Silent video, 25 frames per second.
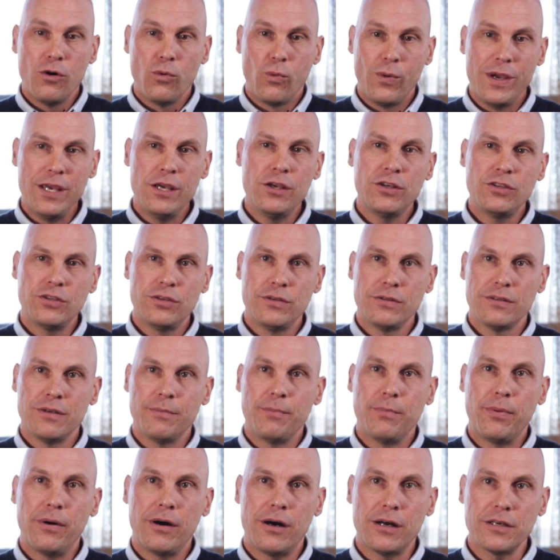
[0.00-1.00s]
we used to in the
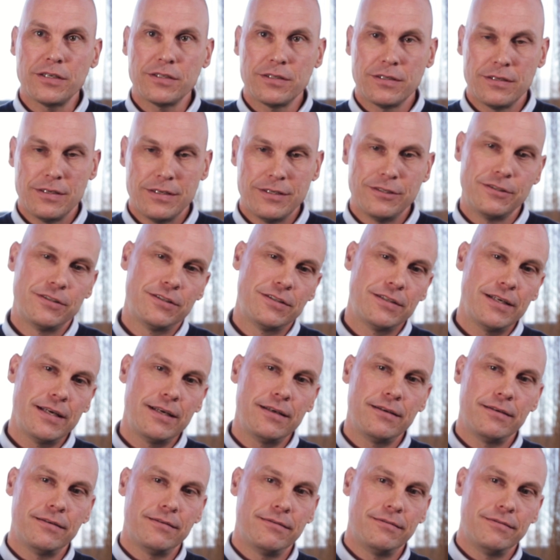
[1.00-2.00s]
past
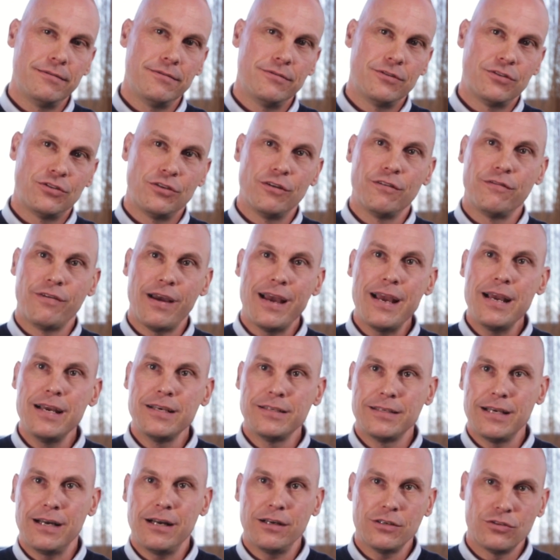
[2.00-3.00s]
send
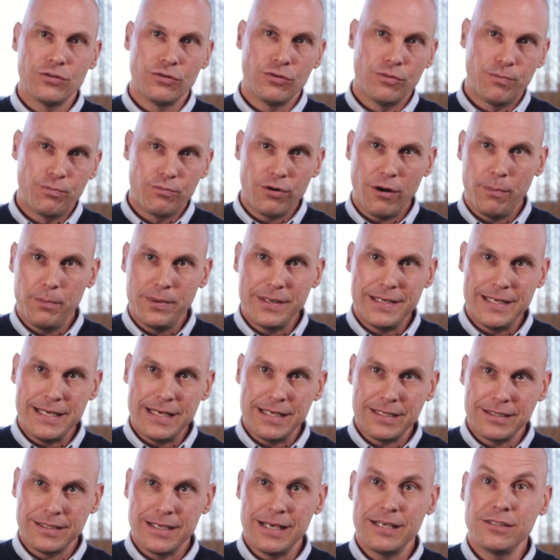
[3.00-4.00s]
surveyors out or property
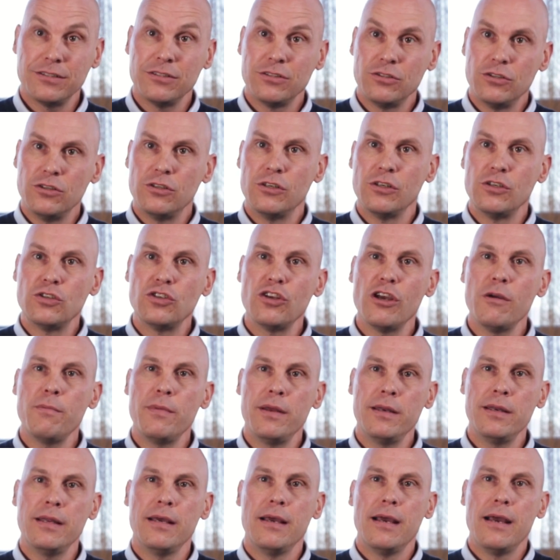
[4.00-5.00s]
assessors to
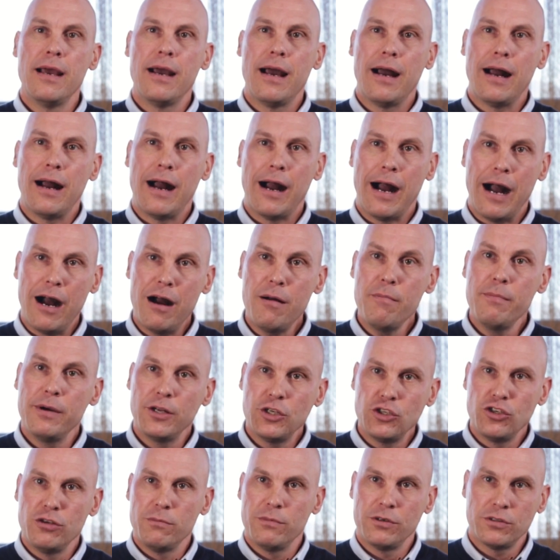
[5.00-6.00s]
determine how
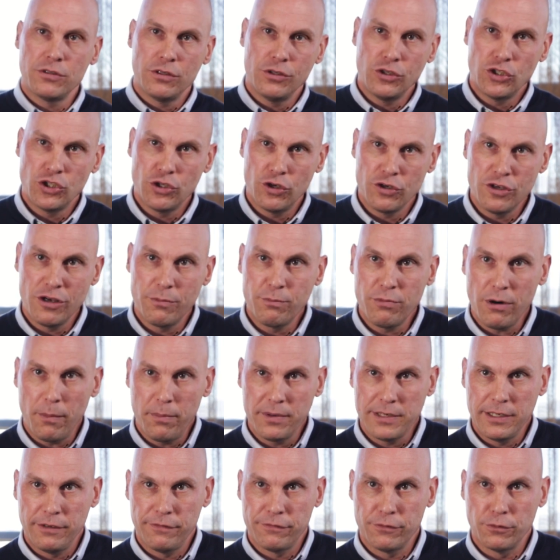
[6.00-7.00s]
much you must insure your
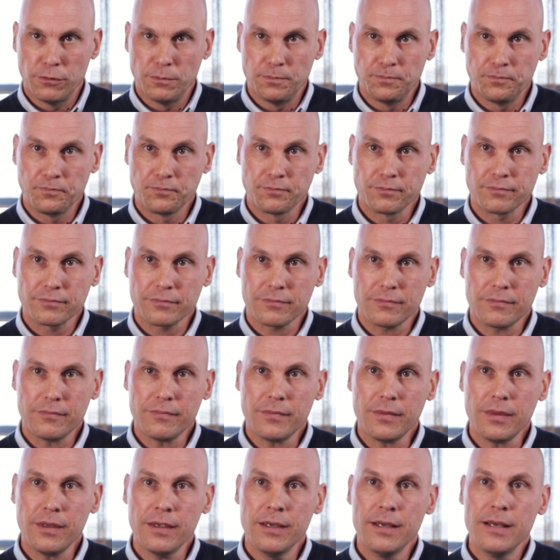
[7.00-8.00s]
property for.
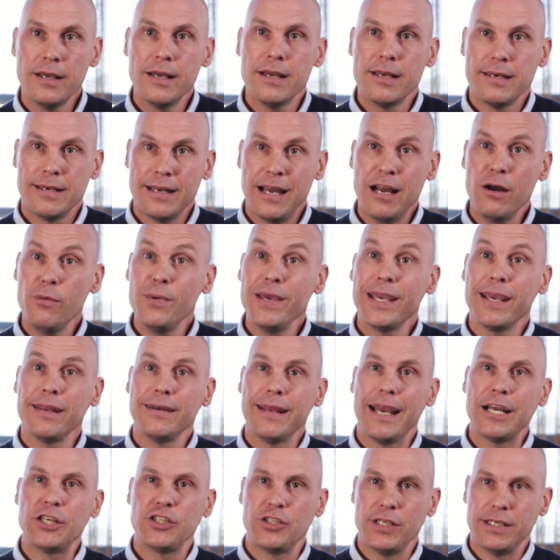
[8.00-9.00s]
Now we can
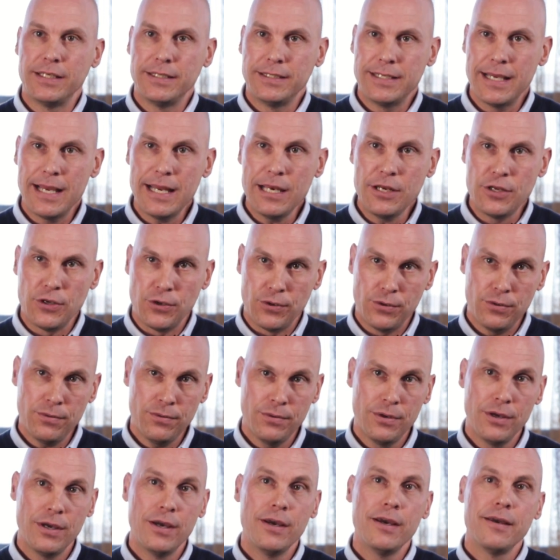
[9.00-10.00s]
actually tell you
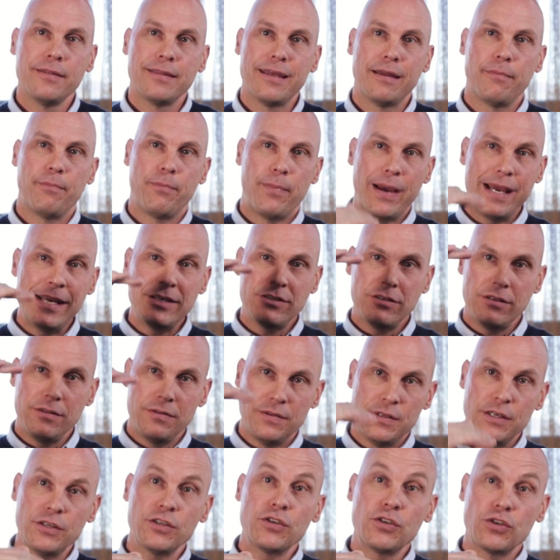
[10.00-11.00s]
that based
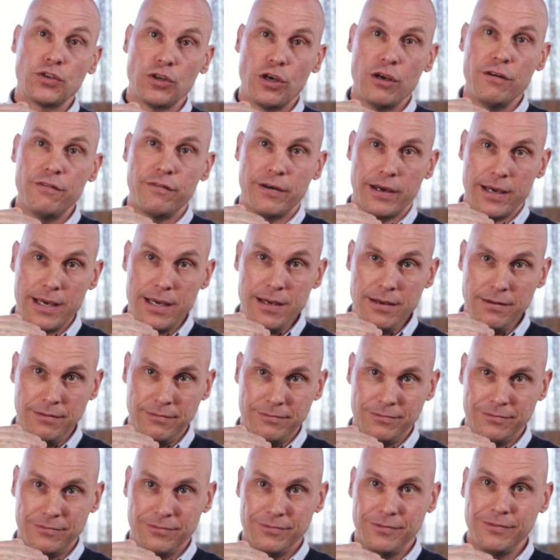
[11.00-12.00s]
on this survey,
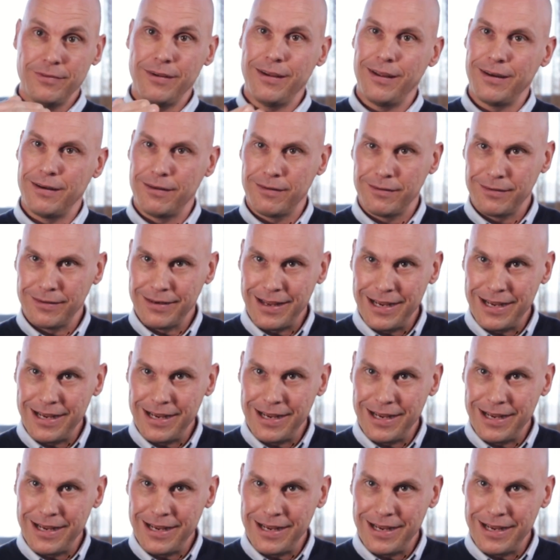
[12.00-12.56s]
and a